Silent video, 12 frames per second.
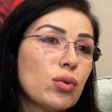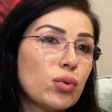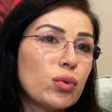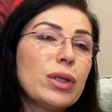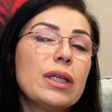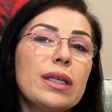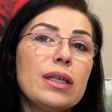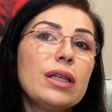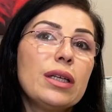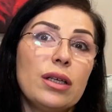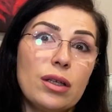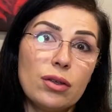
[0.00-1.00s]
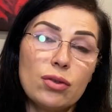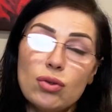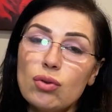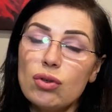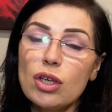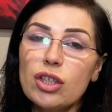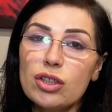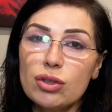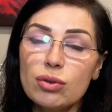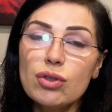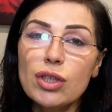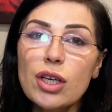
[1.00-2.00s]
really need
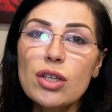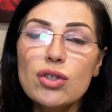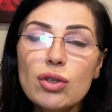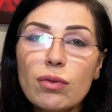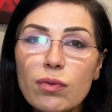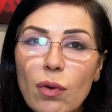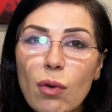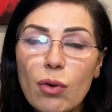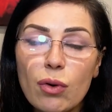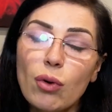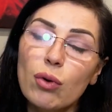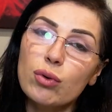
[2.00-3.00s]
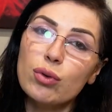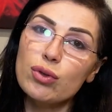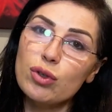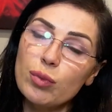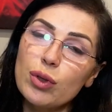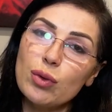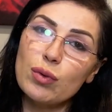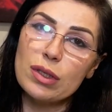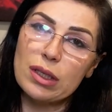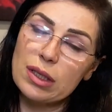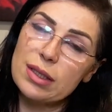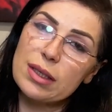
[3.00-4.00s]
to change your phone, or could you be
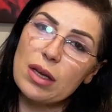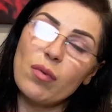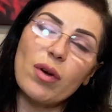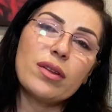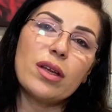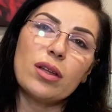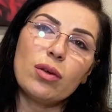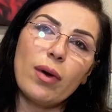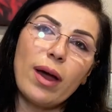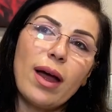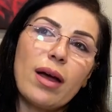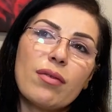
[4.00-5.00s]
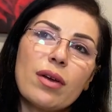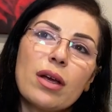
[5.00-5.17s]
using the same one that you have?